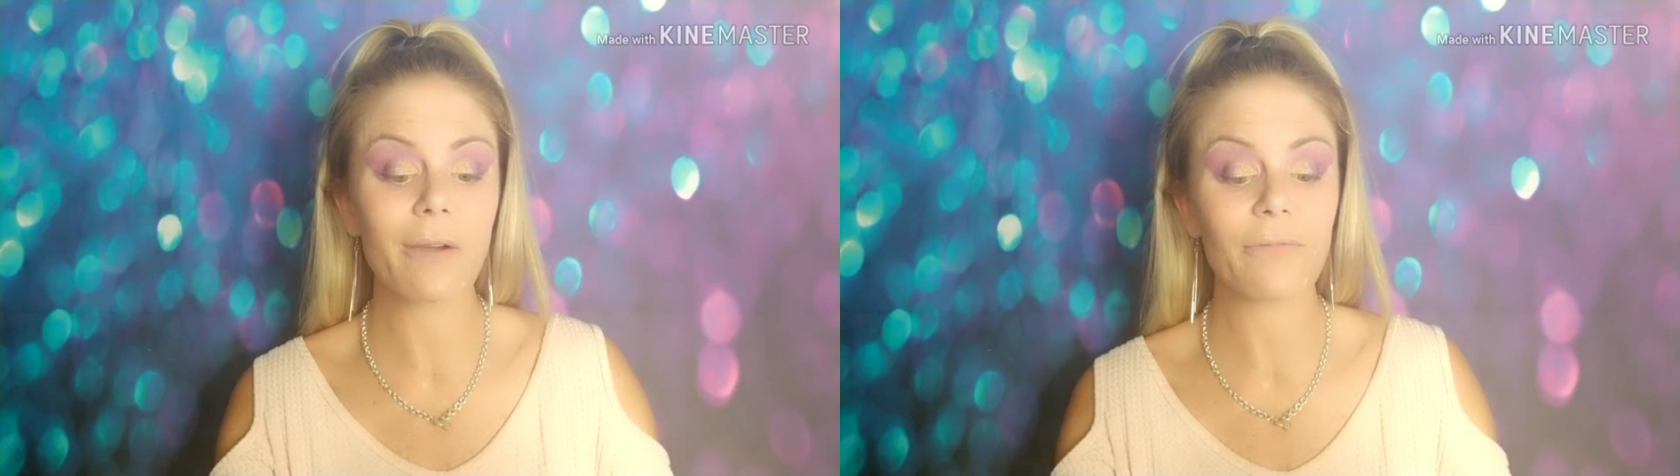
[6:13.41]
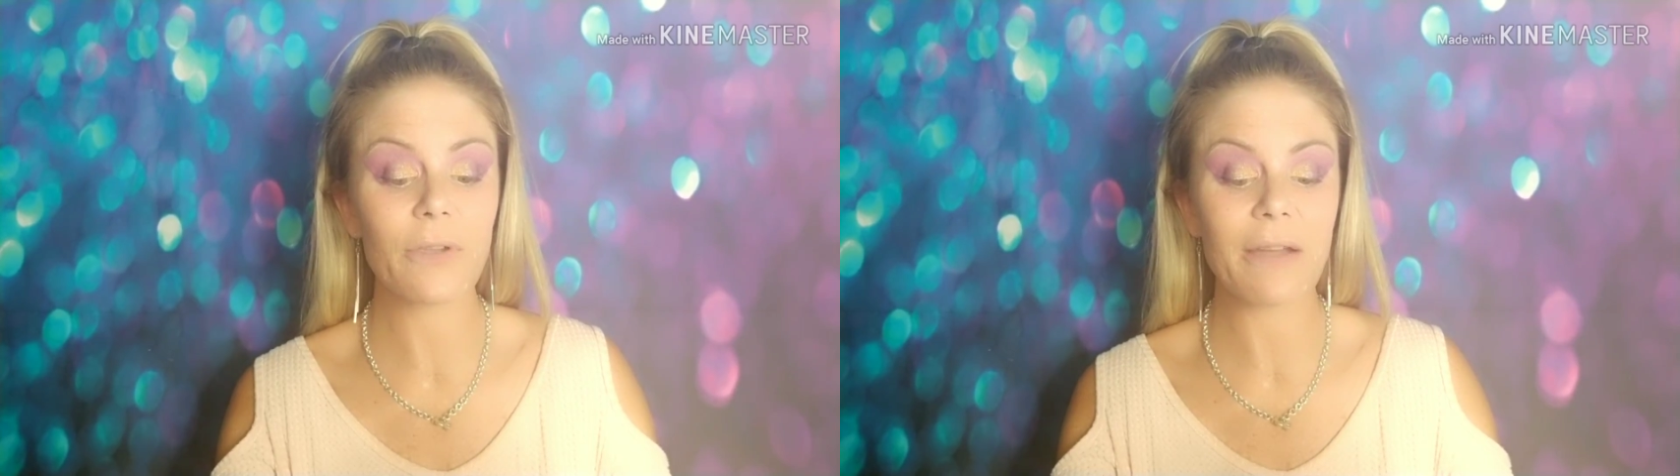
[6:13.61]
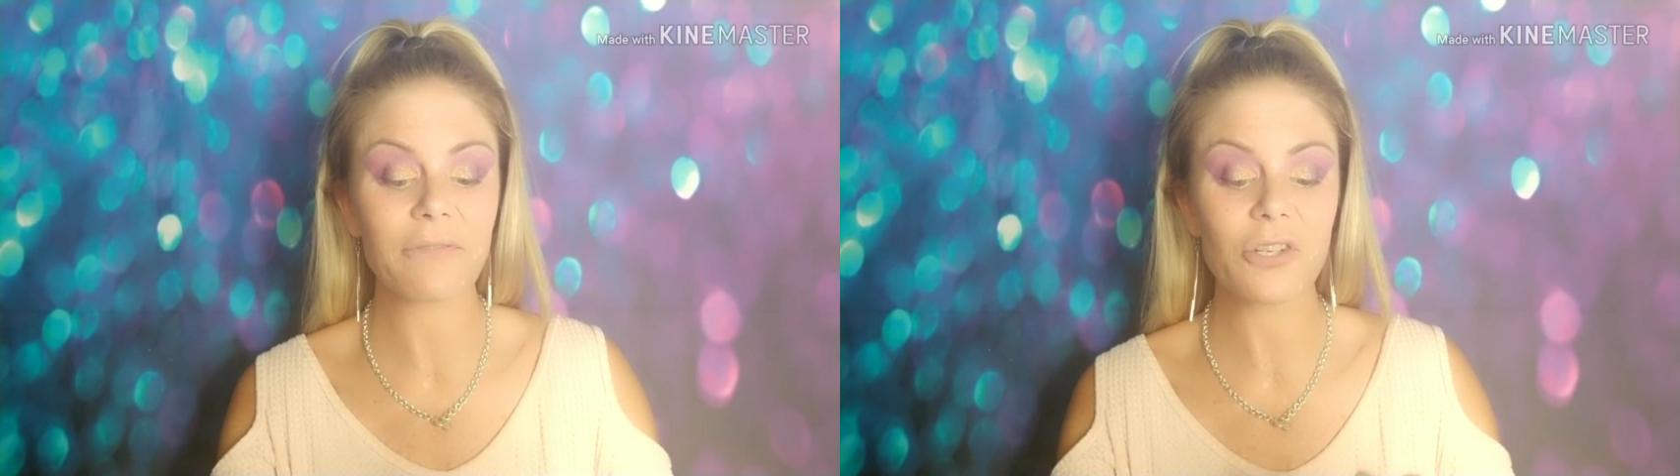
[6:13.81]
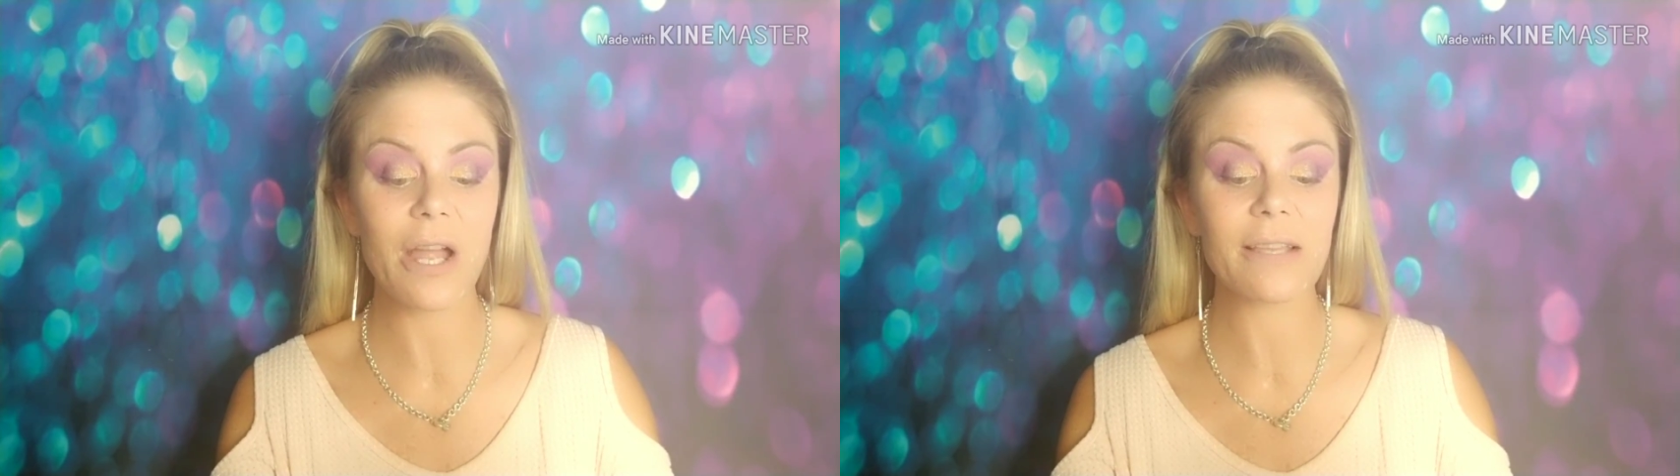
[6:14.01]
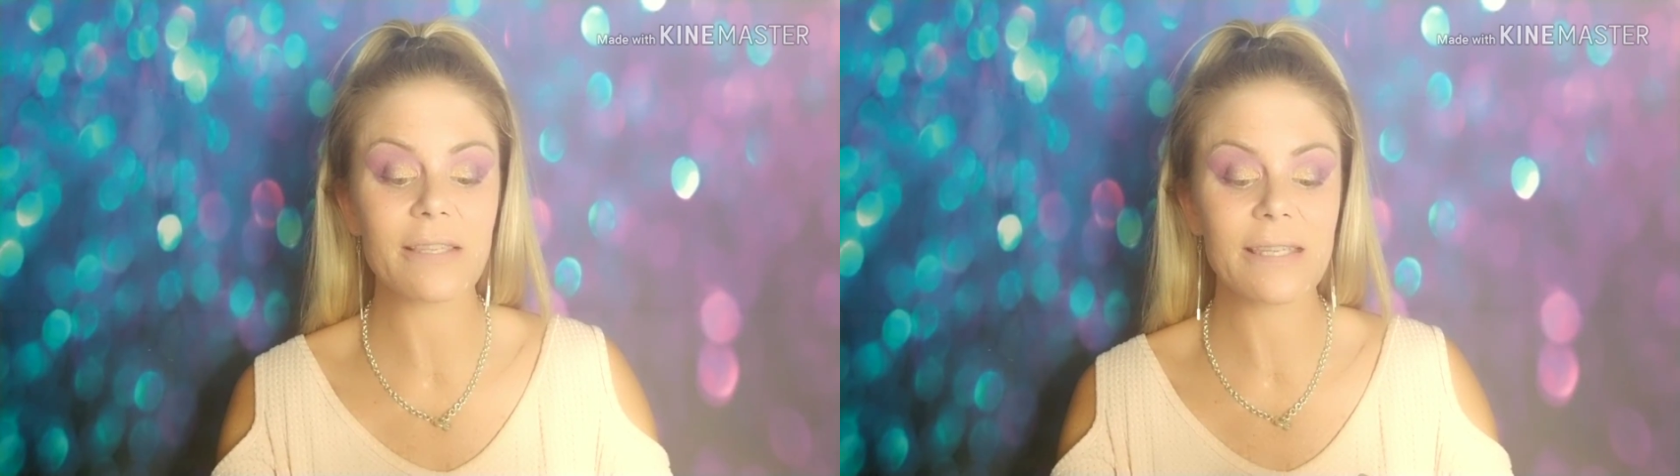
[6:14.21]
if you have
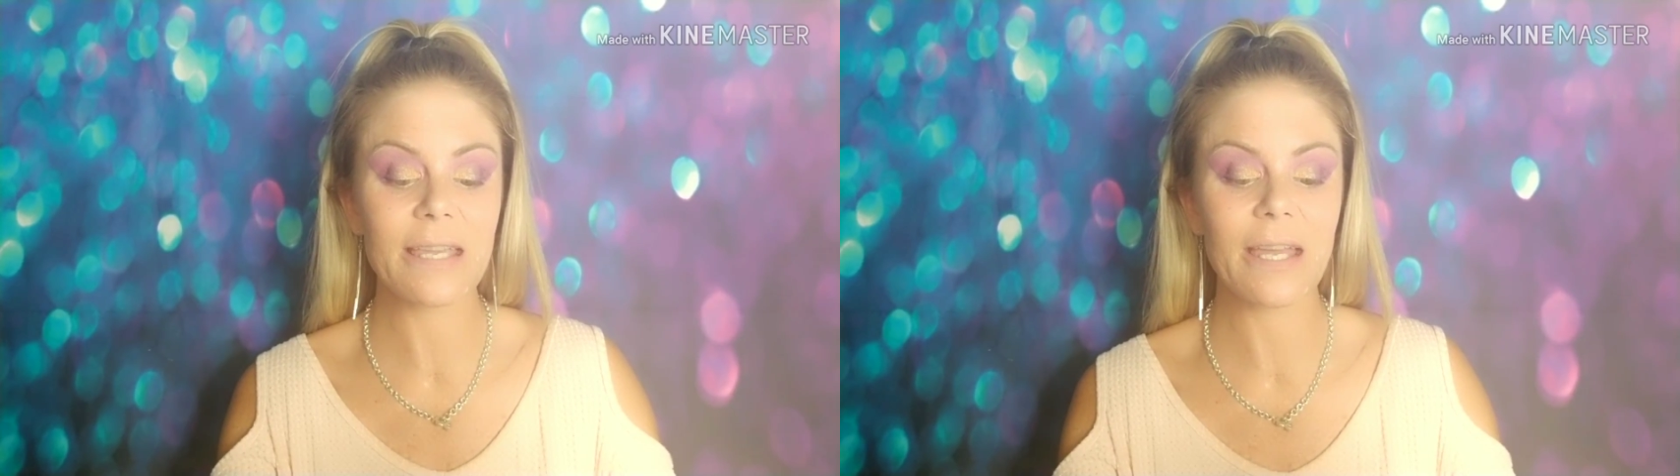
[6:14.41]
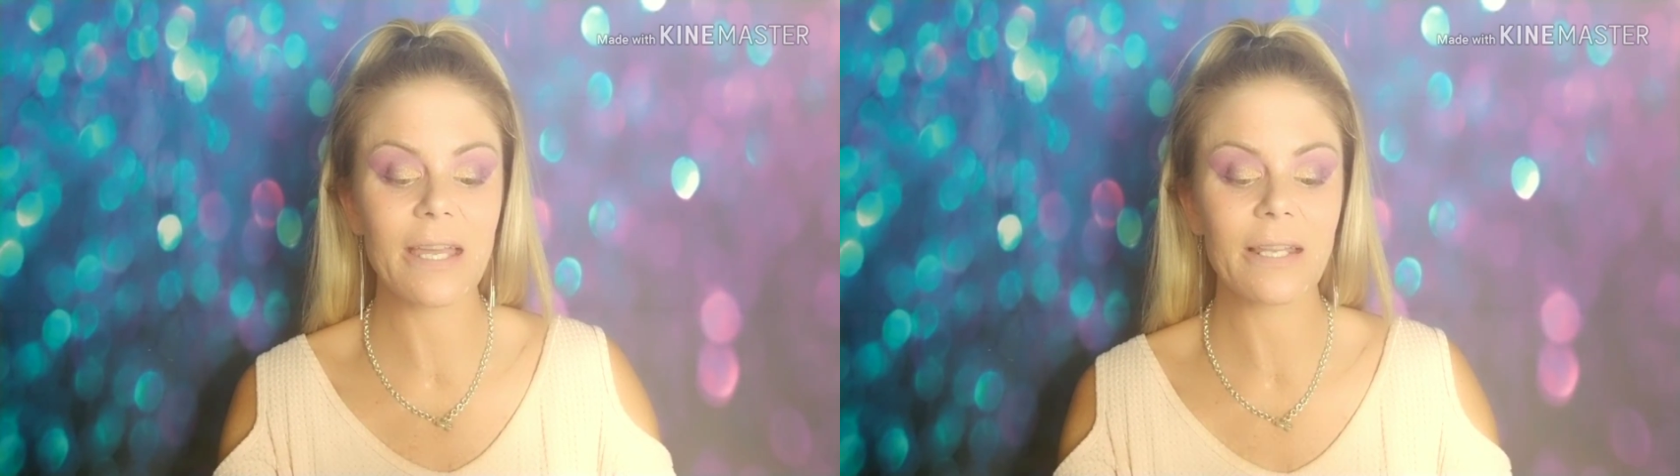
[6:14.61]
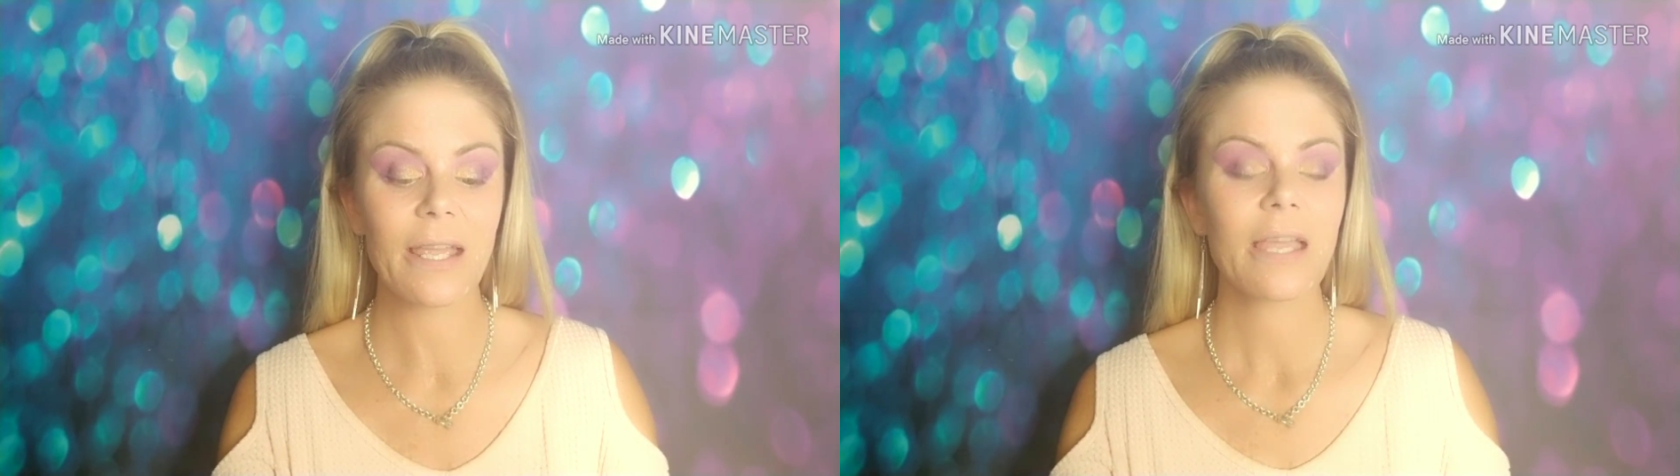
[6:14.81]
dry skin,